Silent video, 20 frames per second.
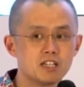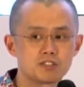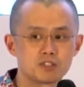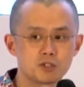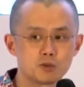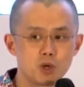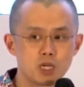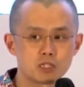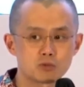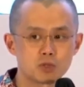
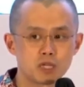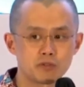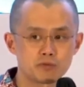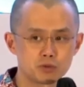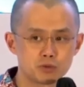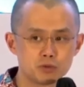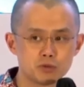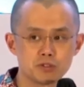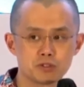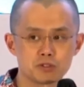So once we have
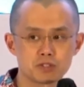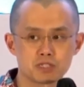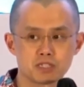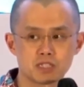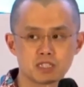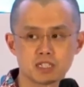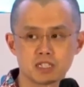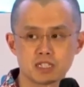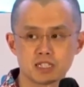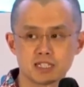rules,
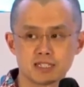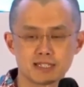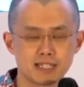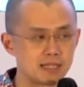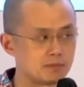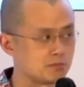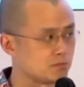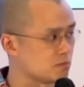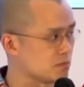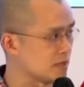
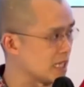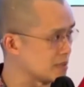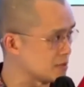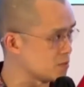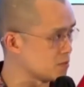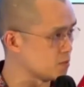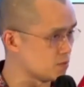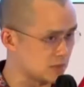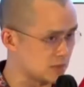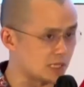then
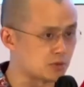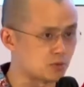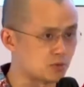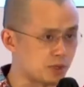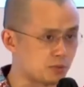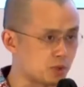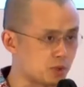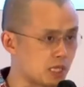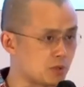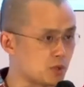that's
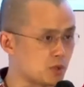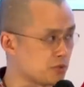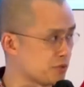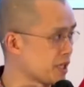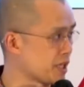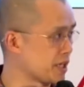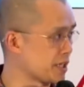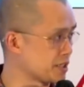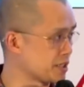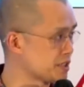without what
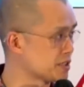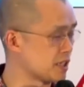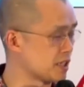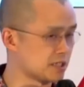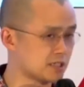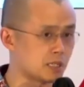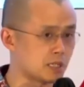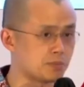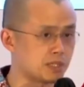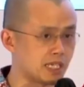regulations
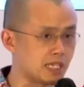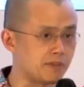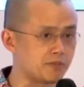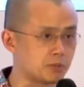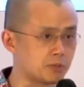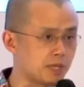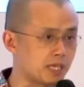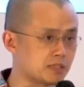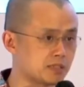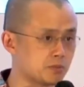are. Somebody have
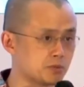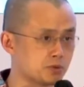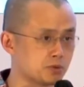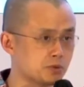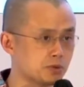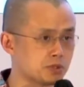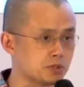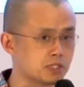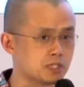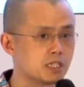to make some
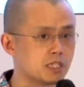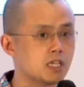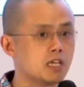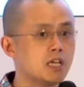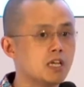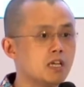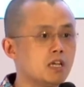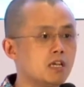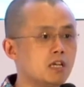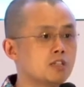rules.
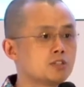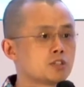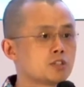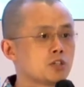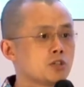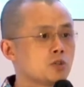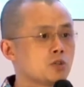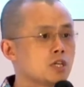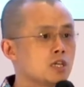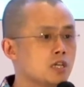
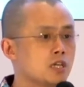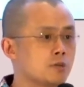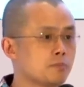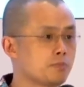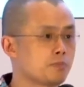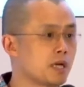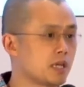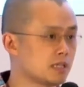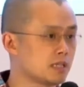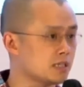So,
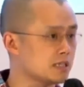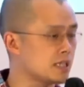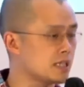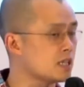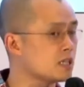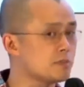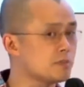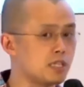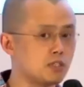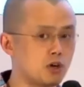but
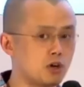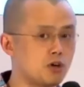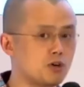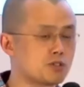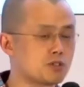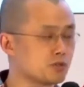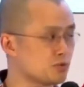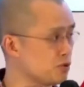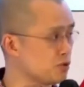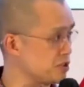doesn't mean
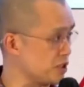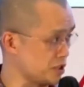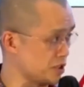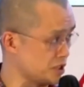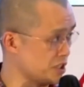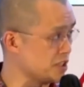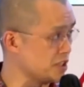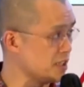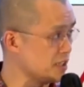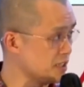all the rules are
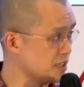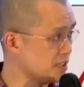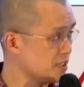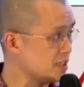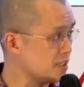good.